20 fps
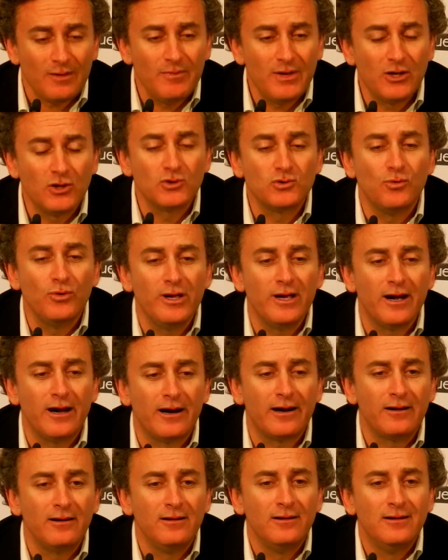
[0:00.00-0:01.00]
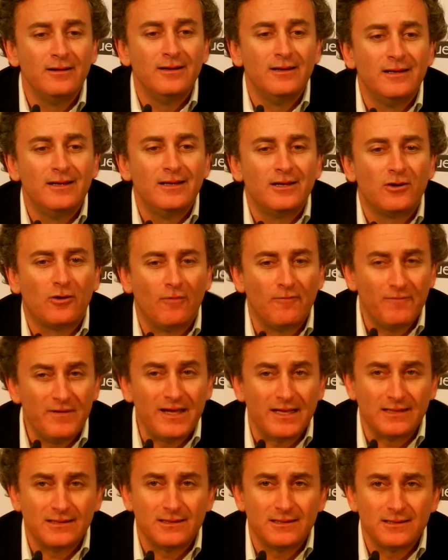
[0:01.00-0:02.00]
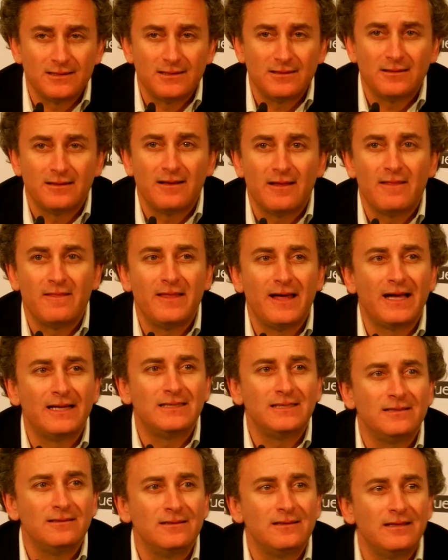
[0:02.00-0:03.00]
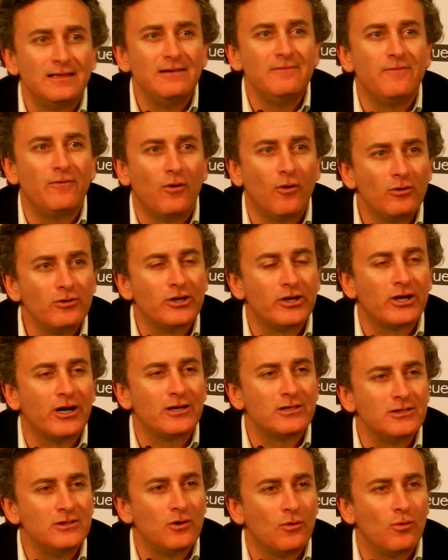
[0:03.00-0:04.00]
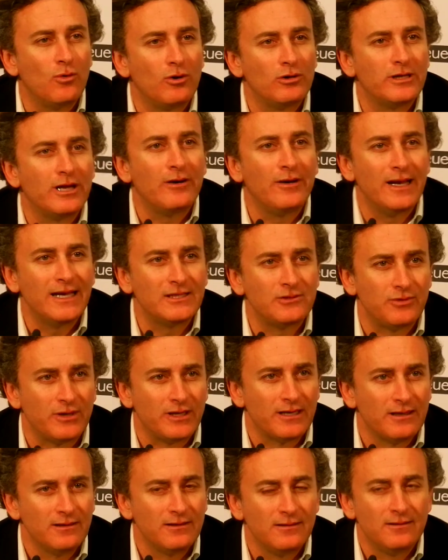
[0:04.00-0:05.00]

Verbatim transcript: Because we are convinced that if all the cars in the world are electric,